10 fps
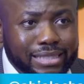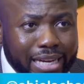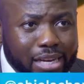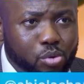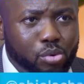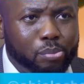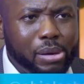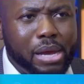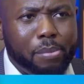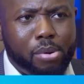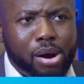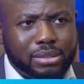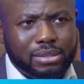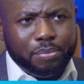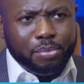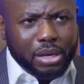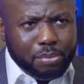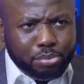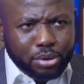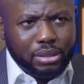tech will play a part in
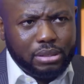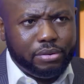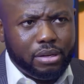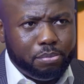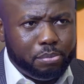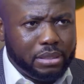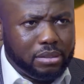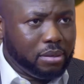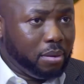product development,